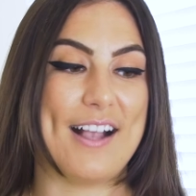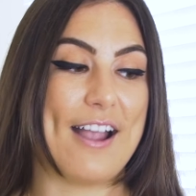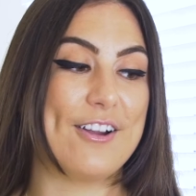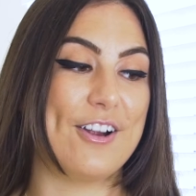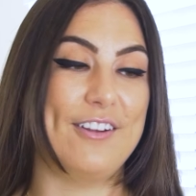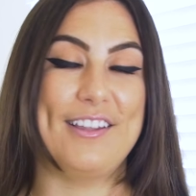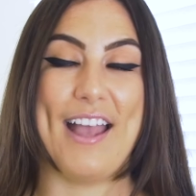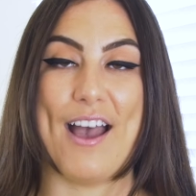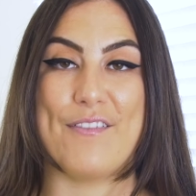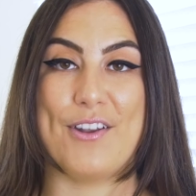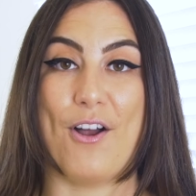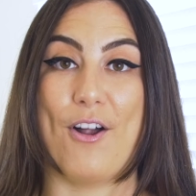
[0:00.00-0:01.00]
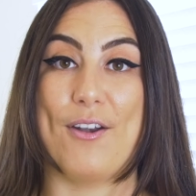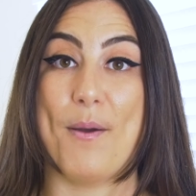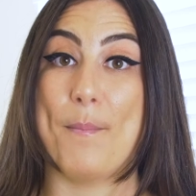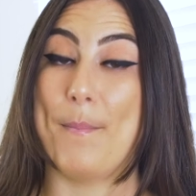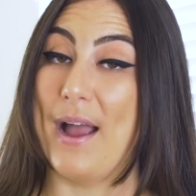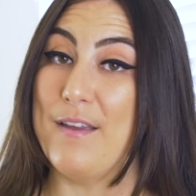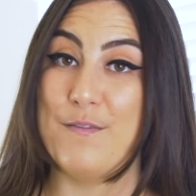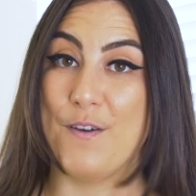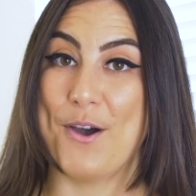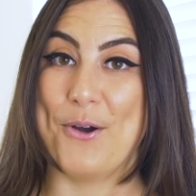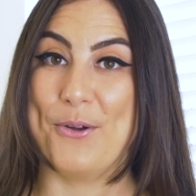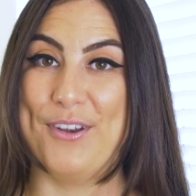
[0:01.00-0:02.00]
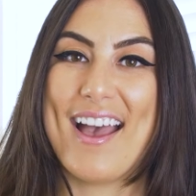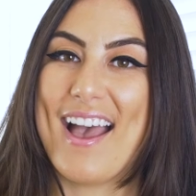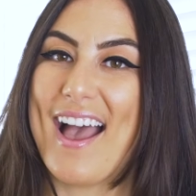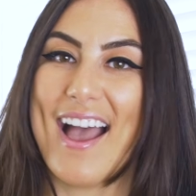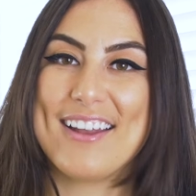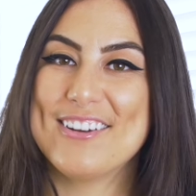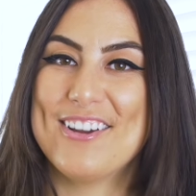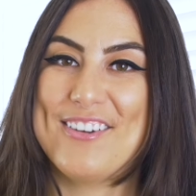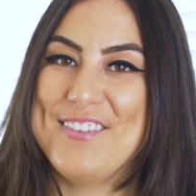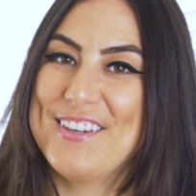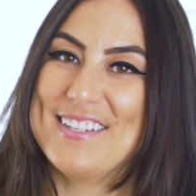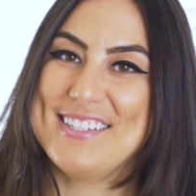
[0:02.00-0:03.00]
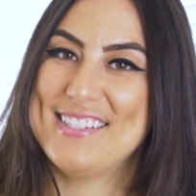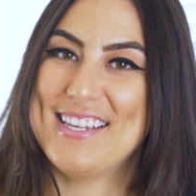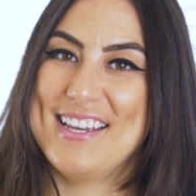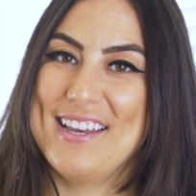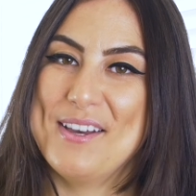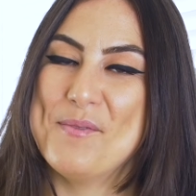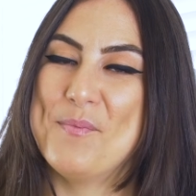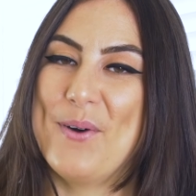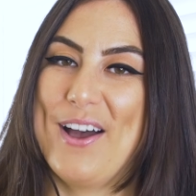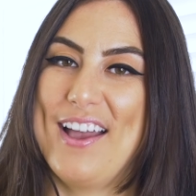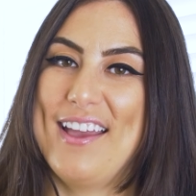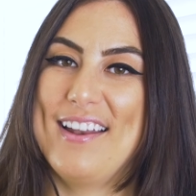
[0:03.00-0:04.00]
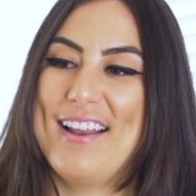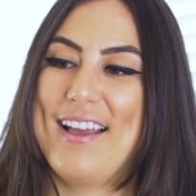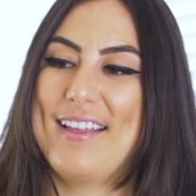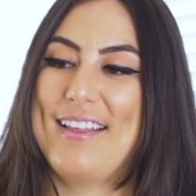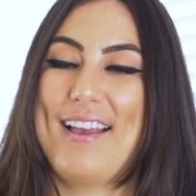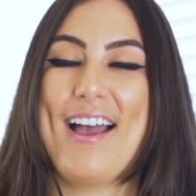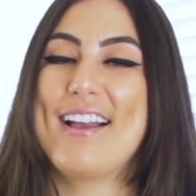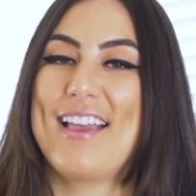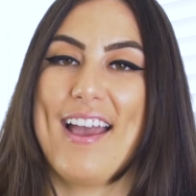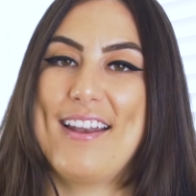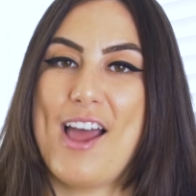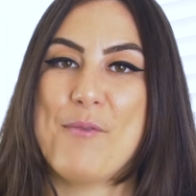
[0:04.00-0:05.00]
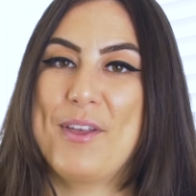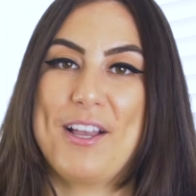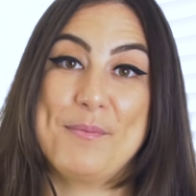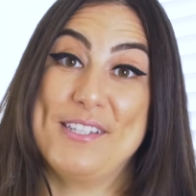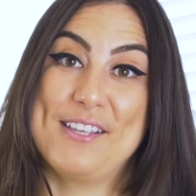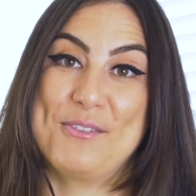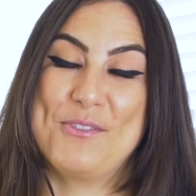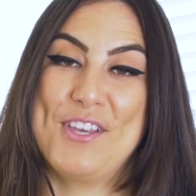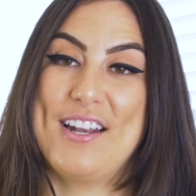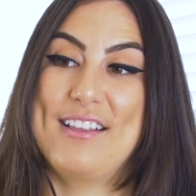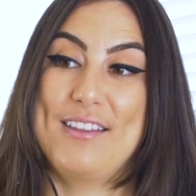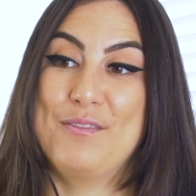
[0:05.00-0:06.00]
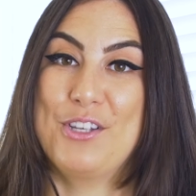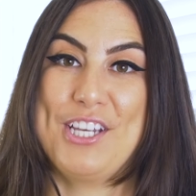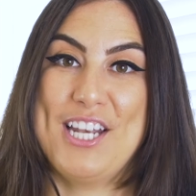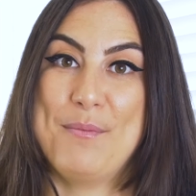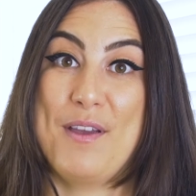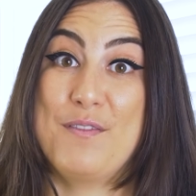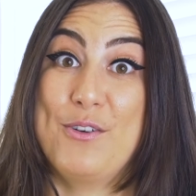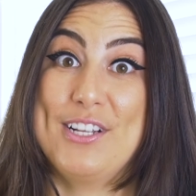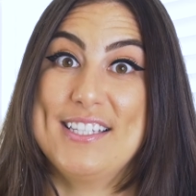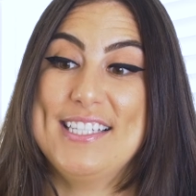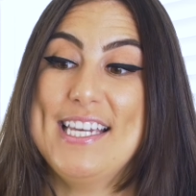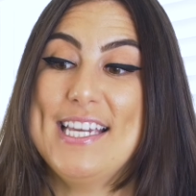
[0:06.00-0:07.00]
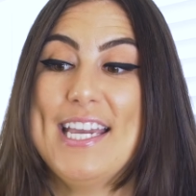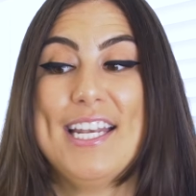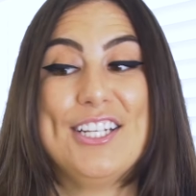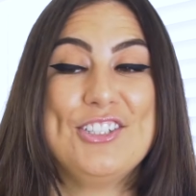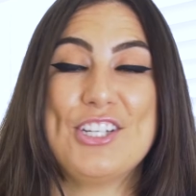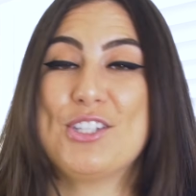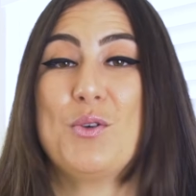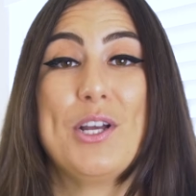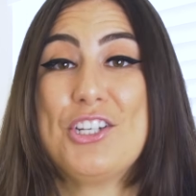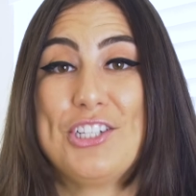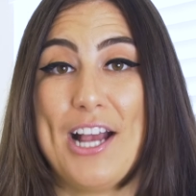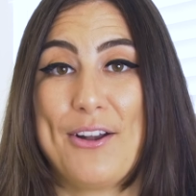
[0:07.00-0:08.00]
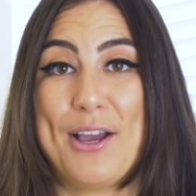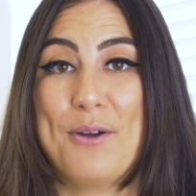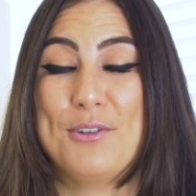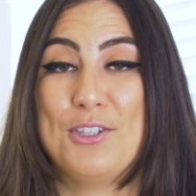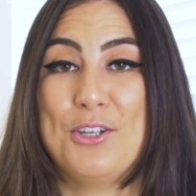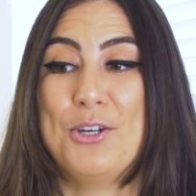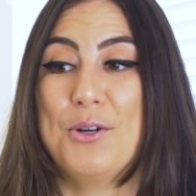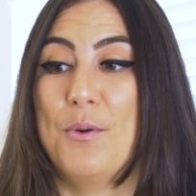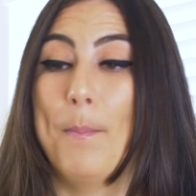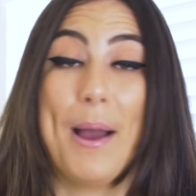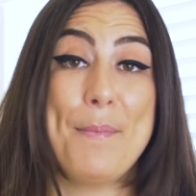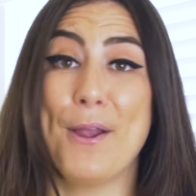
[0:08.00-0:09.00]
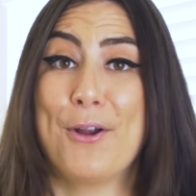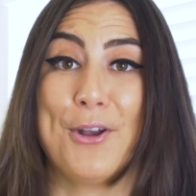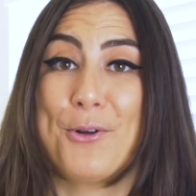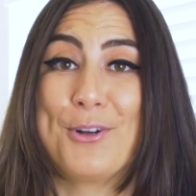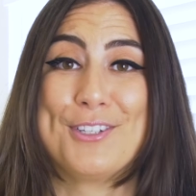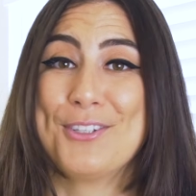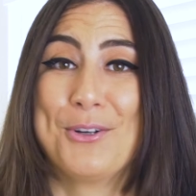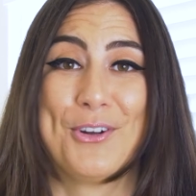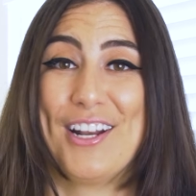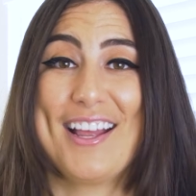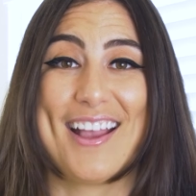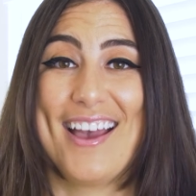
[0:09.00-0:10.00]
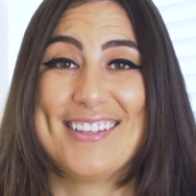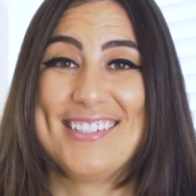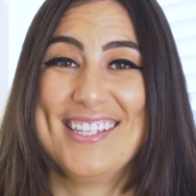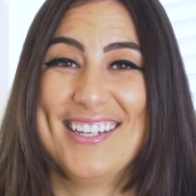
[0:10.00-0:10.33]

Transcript: I currently have it on my phone. I don't know if you can see it, but again, I'm like obsessed with it. I love looking at my phone and seeing it. Just quick shout out to my Peridot crystal grid, I guess.